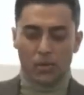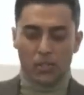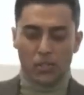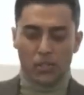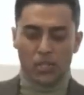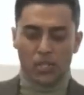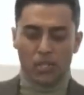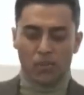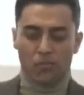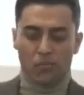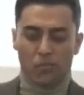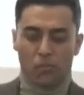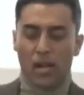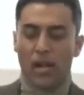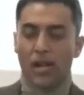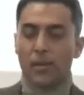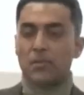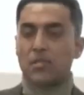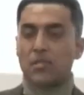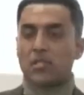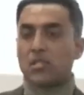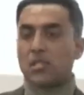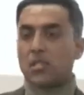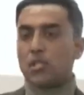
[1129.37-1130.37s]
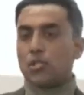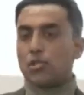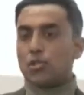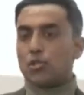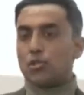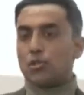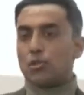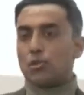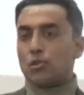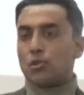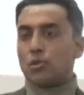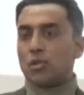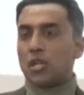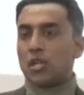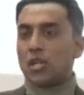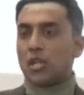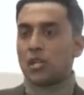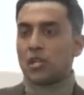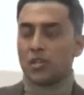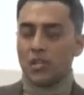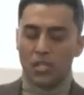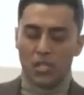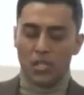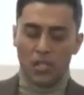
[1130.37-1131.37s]
we should give primacy to
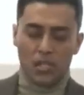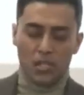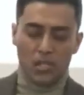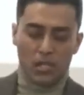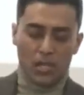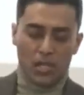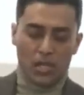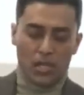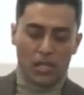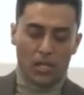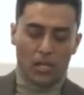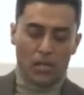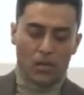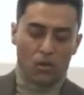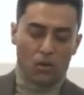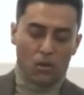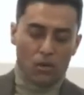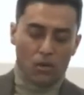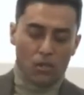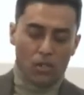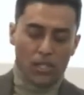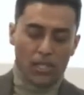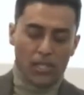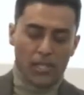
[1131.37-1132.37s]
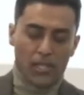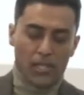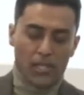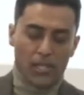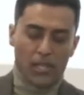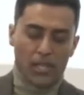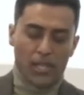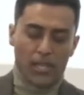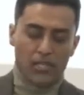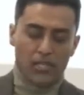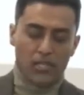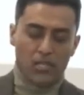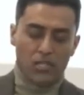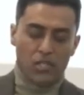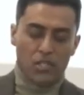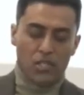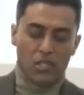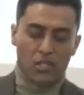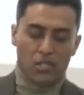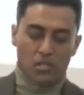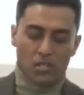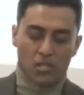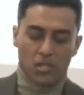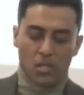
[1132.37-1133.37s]
the uh, early
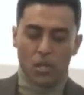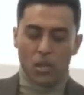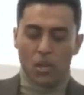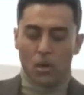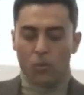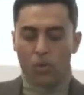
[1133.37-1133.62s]
exegetes,